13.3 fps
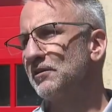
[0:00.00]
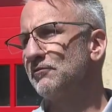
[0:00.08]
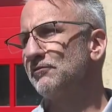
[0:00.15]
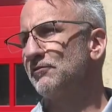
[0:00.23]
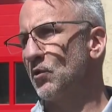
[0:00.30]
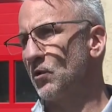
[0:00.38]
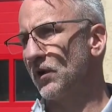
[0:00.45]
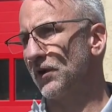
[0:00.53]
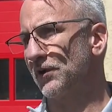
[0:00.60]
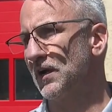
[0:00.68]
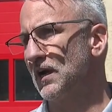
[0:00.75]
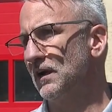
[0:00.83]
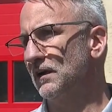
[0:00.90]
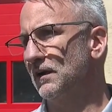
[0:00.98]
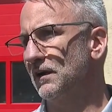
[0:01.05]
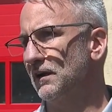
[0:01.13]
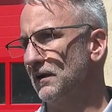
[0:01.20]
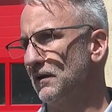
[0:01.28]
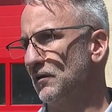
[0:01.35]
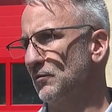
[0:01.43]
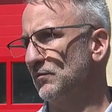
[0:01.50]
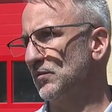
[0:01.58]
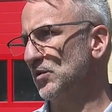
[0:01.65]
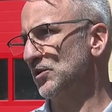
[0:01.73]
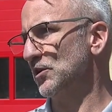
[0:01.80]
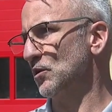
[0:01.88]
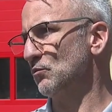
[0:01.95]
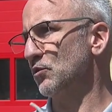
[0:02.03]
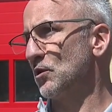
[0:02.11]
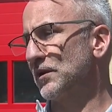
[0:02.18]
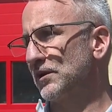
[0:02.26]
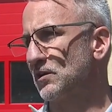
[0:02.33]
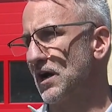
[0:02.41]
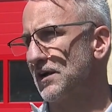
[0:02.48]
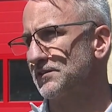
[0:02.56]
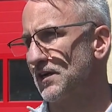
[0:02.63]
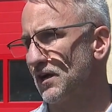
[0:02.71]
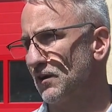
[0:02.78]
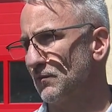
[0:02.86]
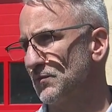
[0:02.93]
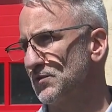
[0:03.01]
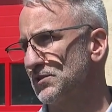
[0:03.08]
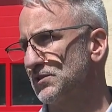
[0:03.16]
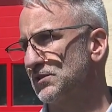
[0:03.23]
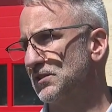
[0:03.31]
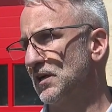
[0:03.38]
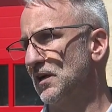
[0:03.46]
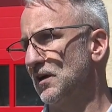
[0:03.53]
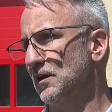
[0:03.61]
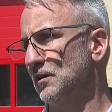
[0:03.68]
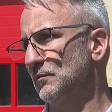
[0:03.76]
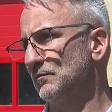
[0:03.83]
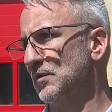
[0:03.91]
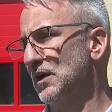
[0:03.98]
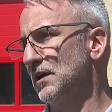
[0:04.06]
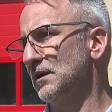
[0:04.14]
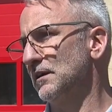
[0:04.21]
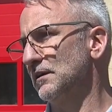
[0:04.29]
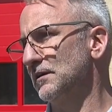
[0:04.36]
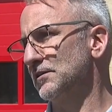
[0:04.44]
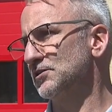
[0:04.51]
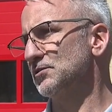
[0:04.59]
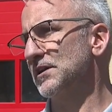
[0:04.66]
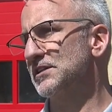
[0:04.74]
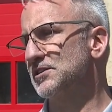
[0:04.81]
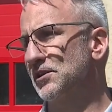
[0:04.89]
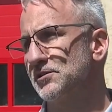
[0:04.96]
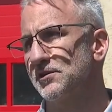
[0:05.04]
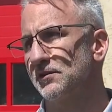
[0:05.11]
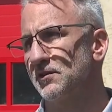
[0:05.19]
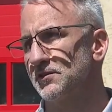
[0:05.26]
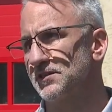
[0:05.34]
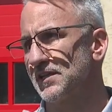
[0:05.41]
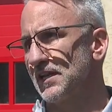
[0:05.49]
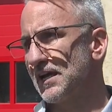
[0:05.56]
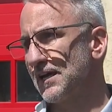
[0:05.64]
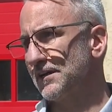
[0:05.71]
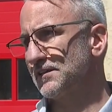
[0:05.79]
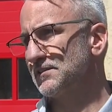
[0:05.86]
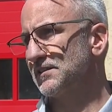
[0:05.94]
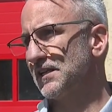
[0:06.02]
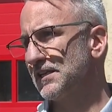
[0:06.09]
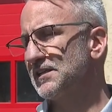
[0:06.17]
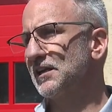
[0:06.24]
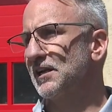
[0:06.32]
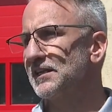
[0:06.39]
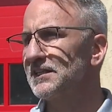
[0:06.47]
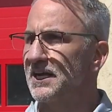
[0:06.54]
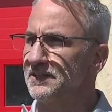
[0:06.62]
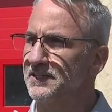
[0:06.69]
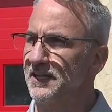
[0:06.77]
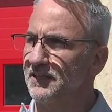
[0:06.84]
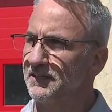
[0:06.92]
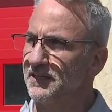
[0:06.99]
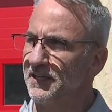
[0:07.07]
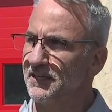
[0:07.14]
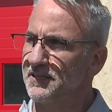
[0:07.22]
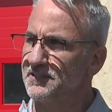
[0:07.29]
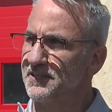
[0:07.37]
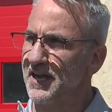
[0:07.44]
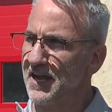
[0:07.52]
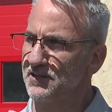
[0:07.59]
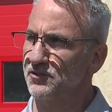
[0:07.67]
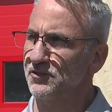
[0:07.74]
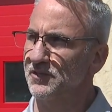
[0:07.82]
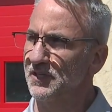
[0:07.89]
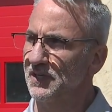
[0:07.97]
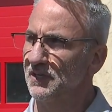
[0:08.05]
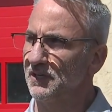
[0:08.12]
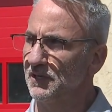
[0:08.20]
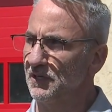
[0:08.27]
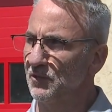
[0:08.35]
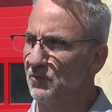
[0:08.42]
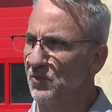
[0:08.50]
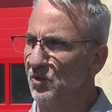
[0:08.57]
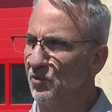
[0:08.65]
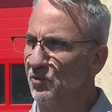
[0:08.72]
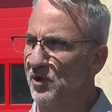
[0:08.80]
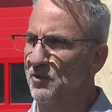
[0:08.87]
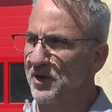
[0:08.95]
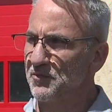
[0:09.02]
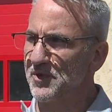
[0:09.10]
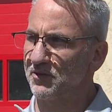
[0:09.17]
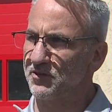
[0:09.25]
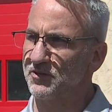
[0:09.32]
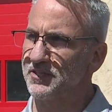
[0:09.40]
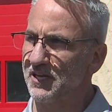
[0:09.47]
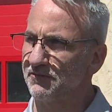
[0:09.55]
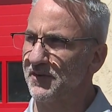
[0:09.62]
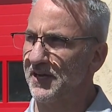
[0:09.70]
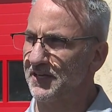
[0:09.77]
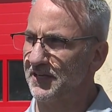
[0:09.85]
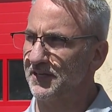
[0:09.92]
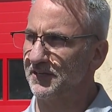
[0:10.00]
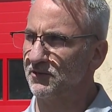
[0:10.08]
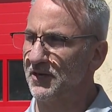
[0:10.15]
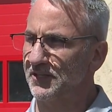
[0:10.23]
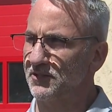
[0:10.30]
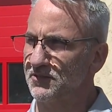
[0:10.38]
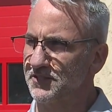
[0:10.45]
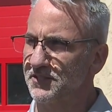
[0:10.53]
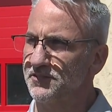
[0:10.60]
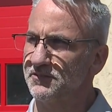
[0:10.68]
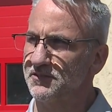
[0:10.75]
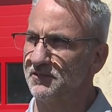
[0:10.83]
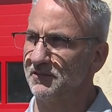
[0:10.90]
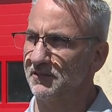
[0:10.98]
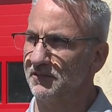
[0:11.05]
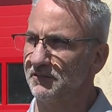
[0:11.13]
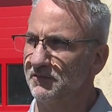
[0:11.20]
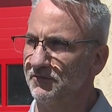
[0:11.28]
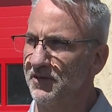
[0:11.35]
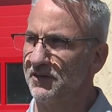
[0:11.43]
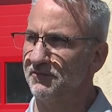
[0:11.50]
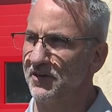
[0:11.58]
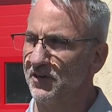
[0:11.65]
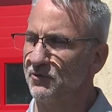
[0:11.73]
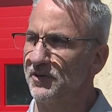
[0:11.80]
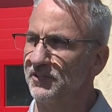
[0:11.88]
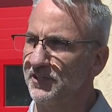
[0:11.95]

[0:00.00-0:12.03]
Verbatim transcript: for, um, you know, broken crossarms, um, uh, trees that are too close to the lines, anything like that that, that is a hazard. Um, we want to be able to identify and correct those issues uh, very, very quickly.